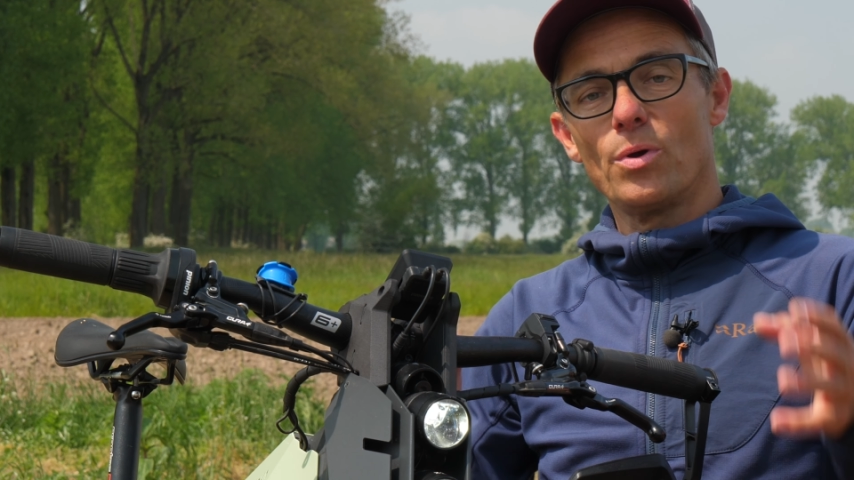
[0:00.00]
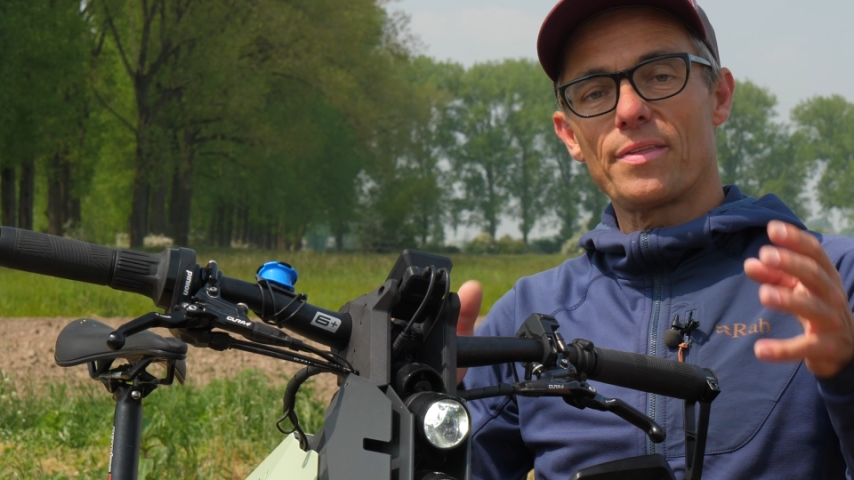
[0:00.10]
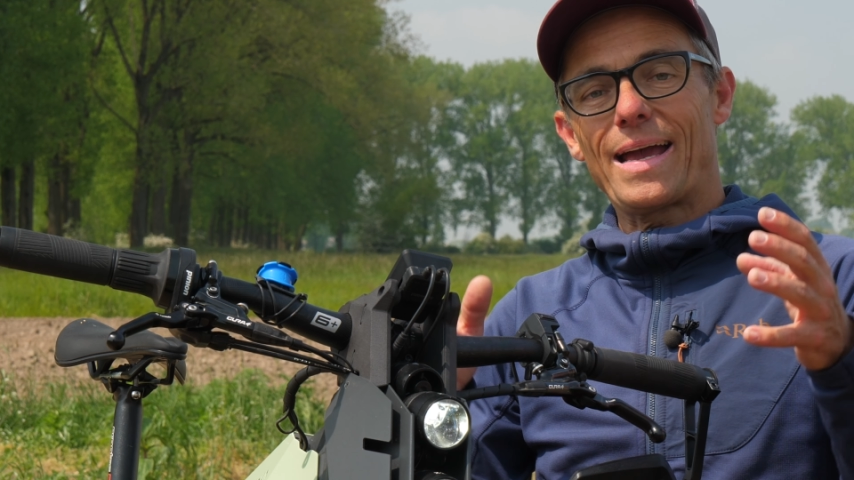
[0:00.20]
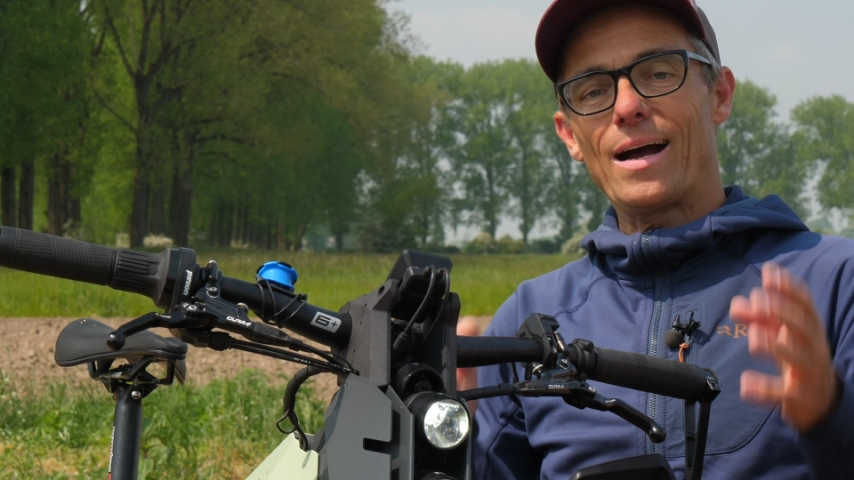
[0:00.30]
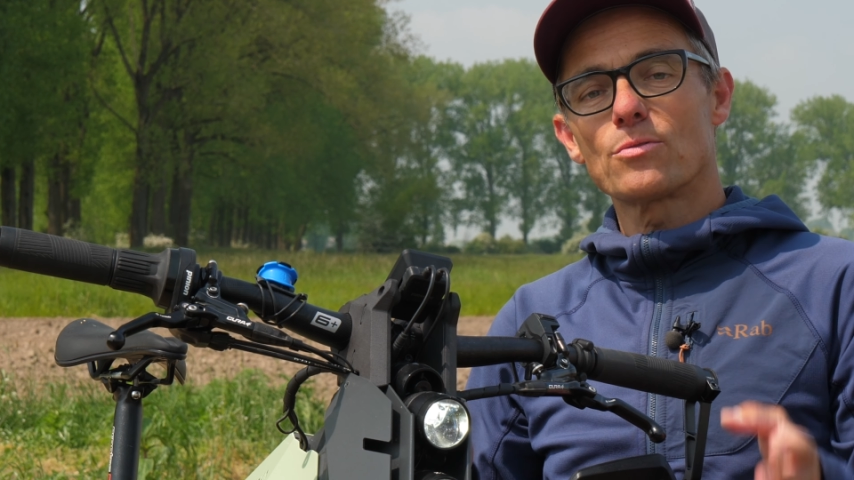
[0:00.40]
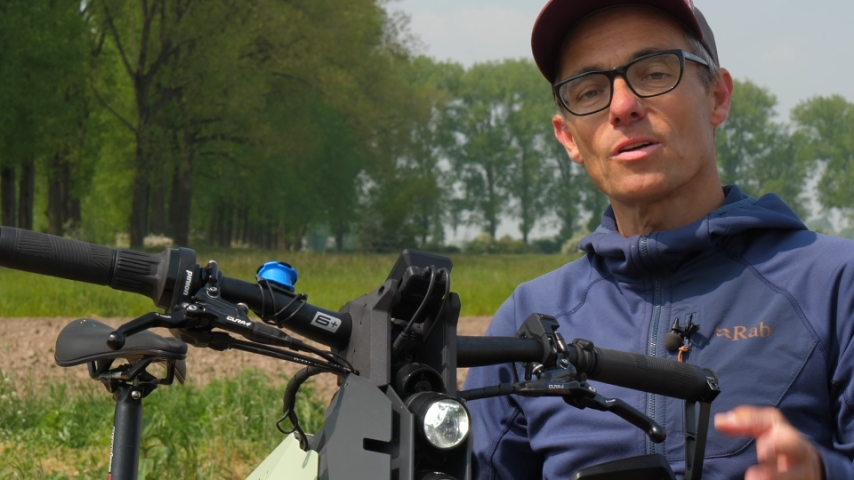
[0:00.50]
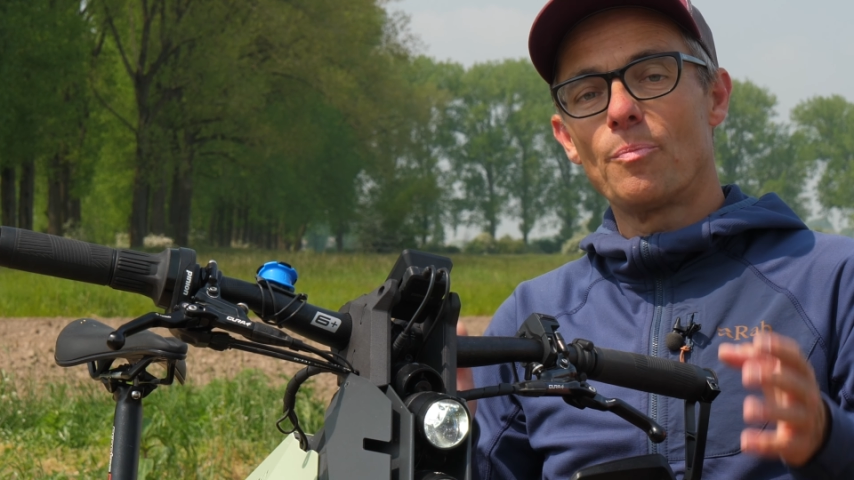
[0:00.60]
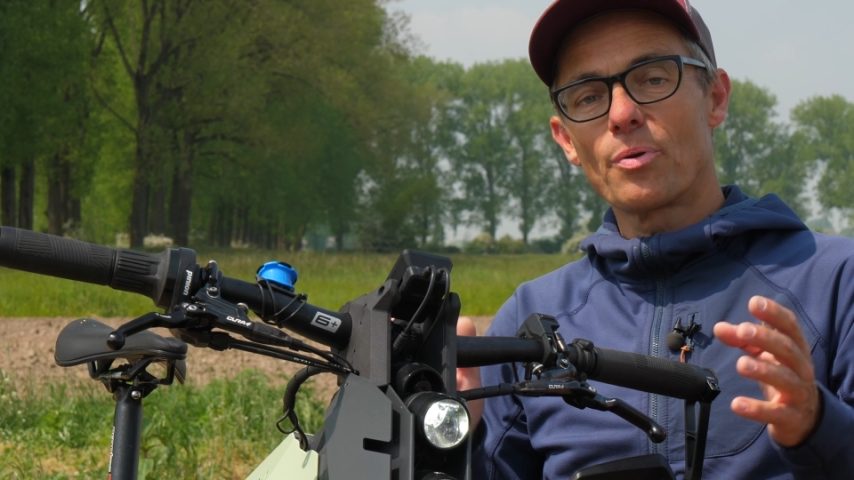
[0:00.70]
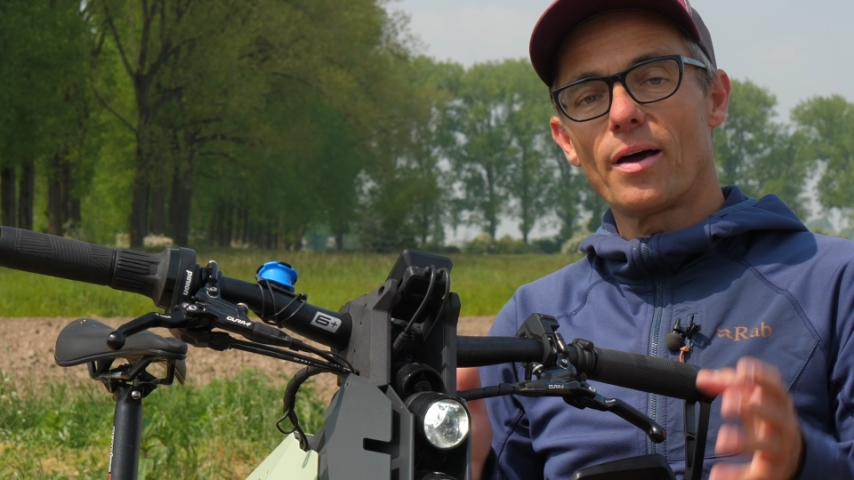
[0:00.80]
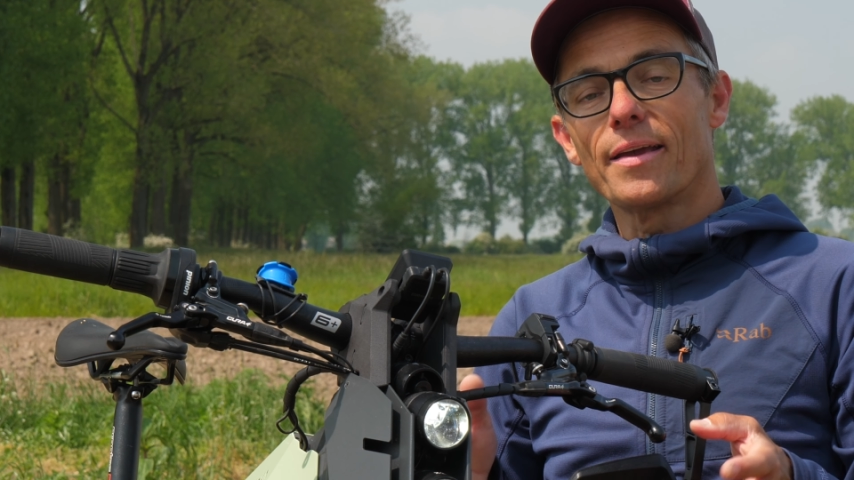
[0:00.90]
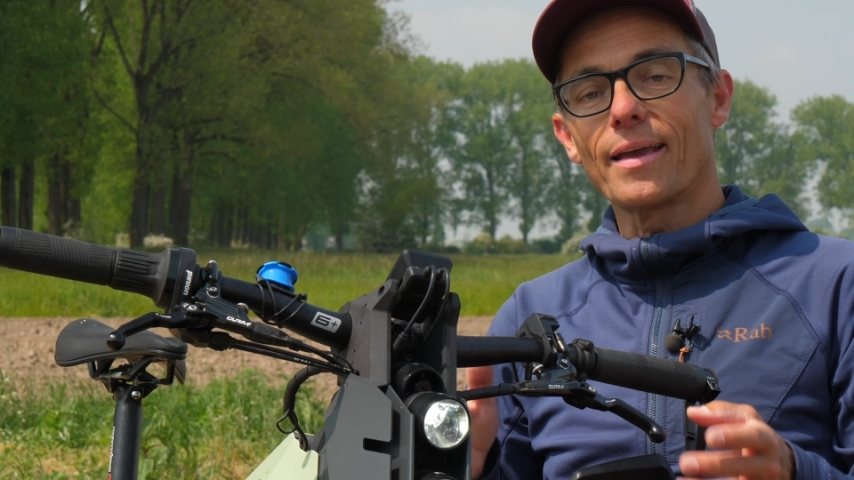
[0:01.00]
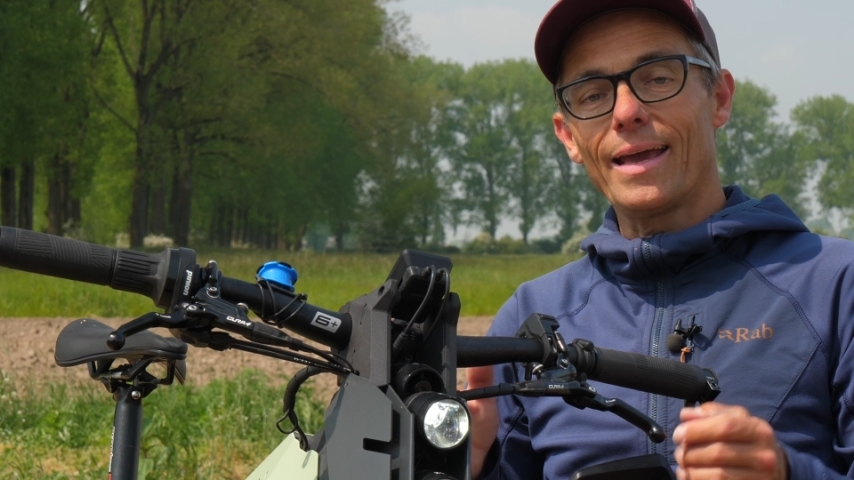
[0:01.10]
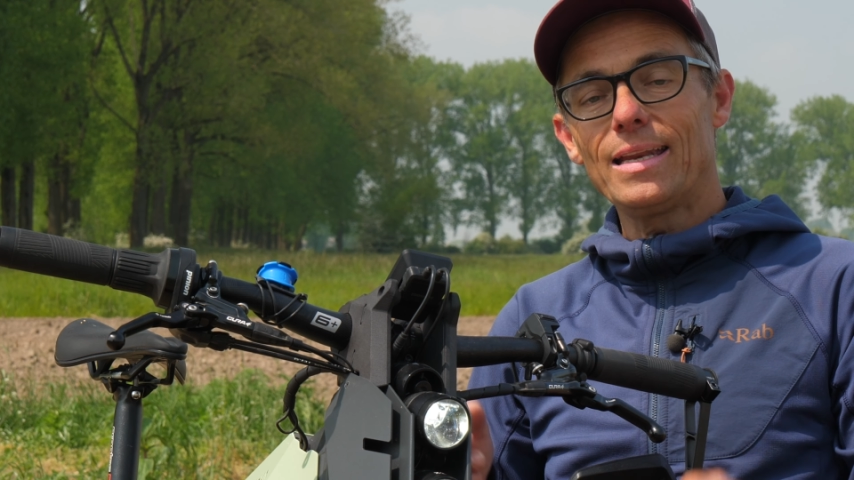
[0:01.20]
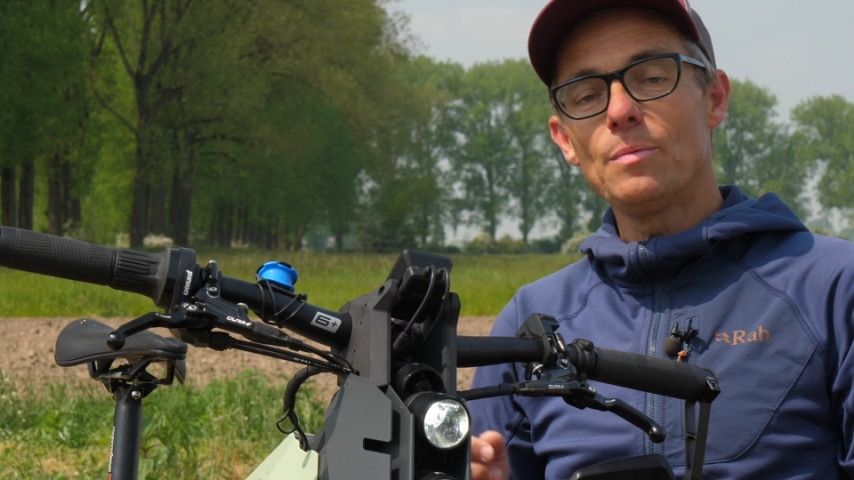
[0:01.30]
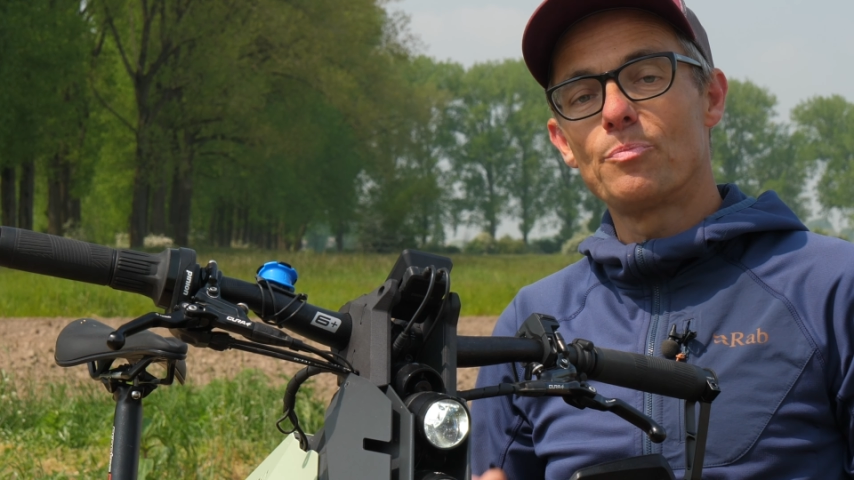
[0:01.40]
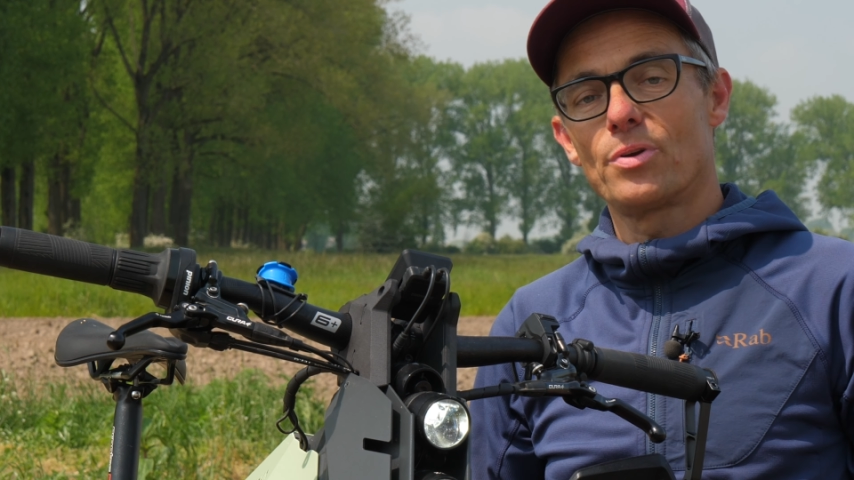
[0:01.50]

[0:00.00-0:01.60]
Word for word: without applying any